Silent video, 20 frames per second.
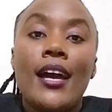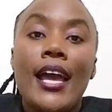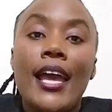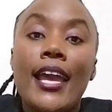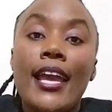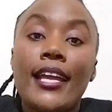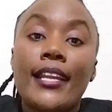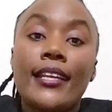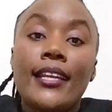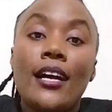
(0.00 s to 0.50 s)

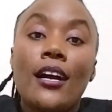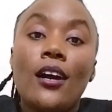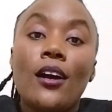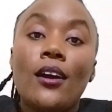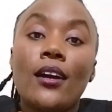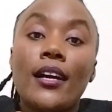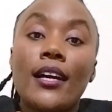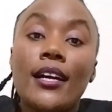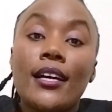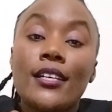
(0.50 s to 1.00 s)
And
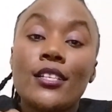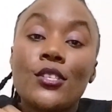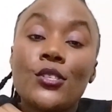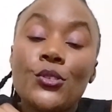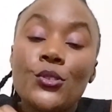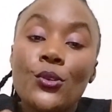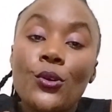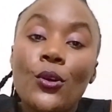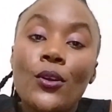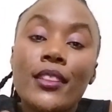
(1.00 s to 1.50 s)

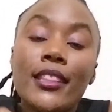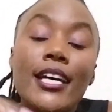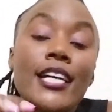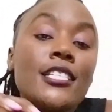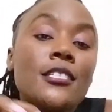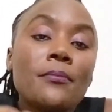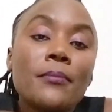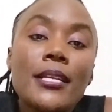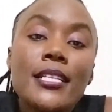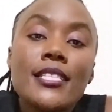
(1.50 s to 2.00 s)
so
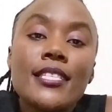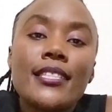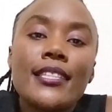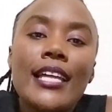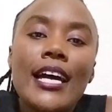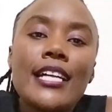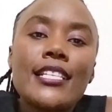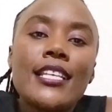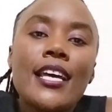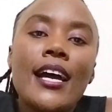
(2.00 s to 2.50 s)
that means
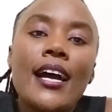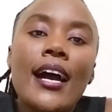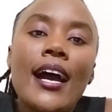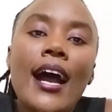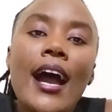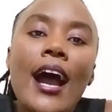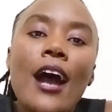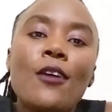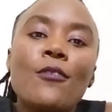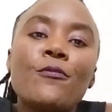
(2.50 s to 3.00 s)
that
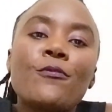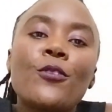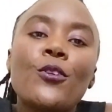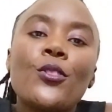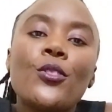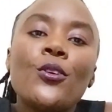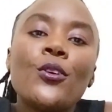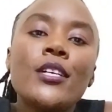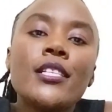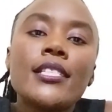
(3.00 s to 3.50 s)
for
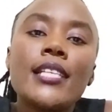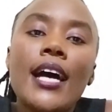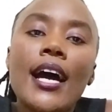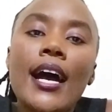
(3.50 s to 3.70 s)
those